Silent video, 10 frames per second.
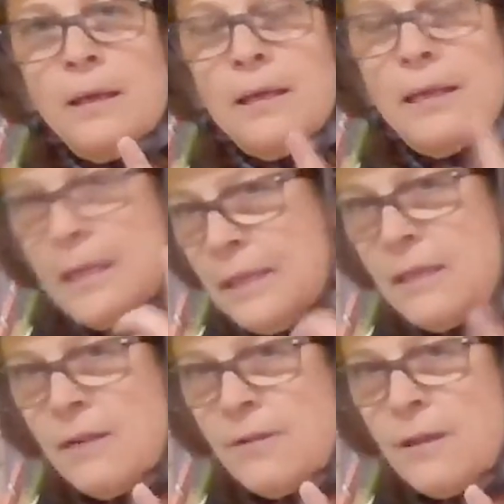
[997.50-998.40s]
In
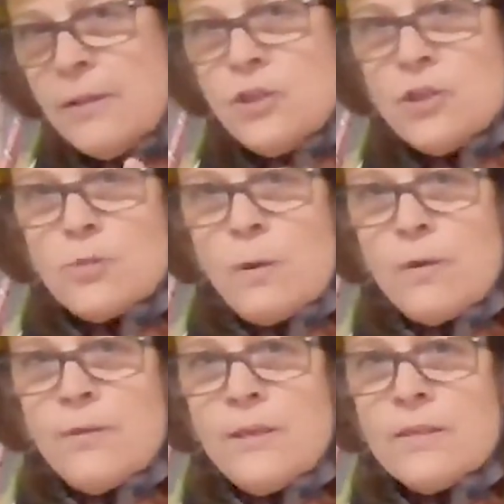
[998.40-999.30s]
the event that just one of
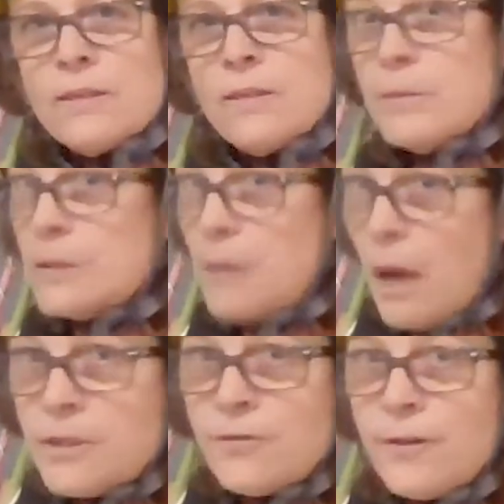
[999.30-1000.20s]
these systems
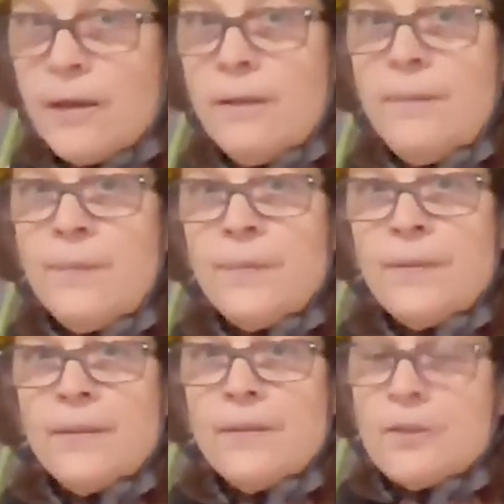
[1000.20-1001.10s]
does fail,
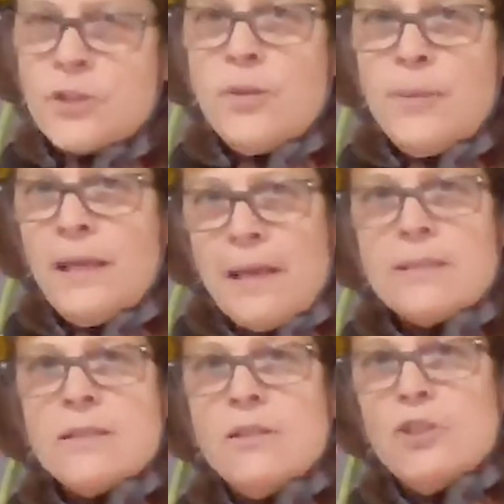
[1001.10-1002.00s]
there's going to be
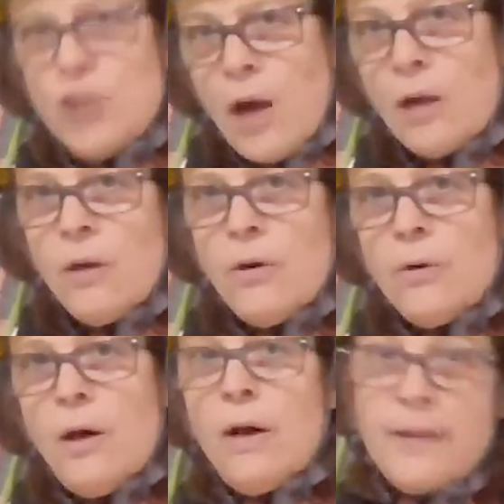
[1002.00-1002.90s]
less shock load
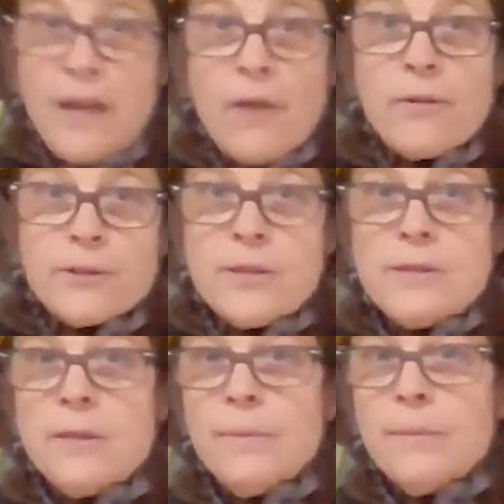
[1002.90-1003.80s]
on the other
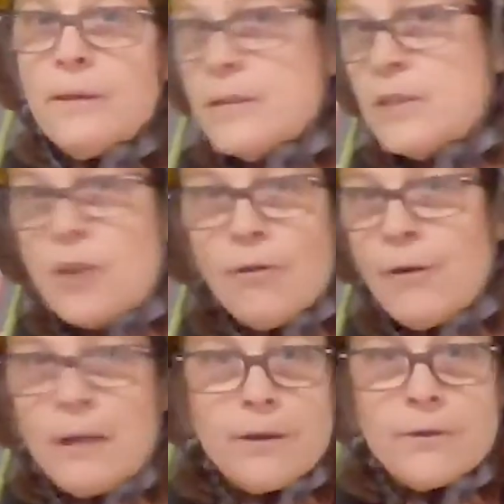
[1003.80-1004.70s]
system because it's
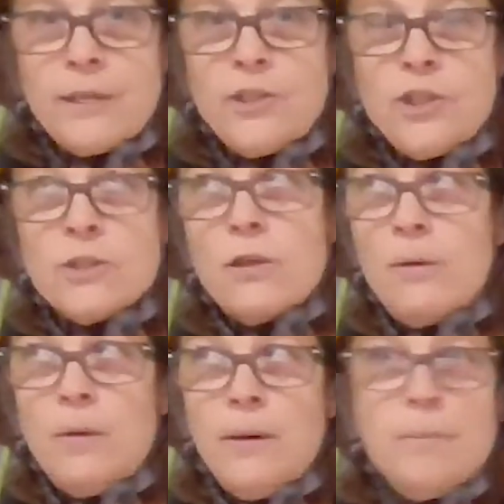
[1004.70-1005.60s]
already under tension.
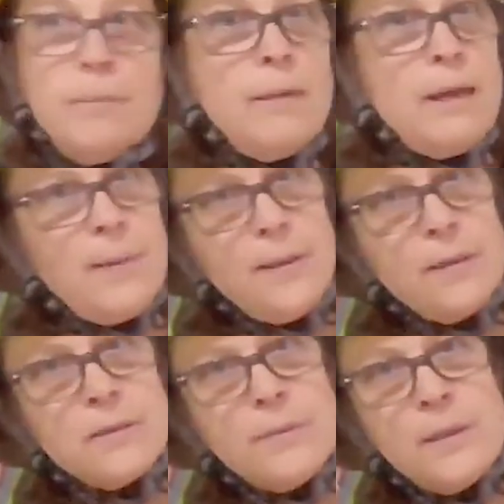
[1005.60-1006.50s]
So maybe
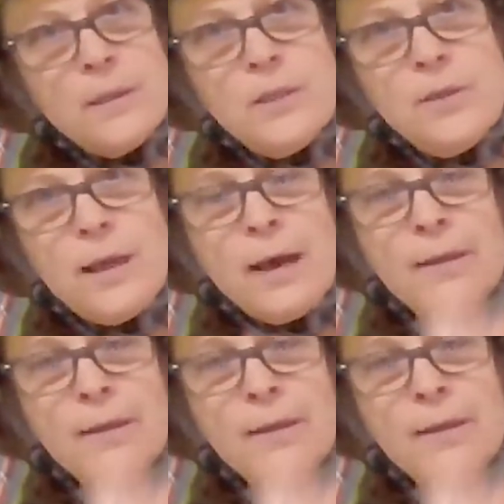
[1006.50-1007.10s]
there's something to that.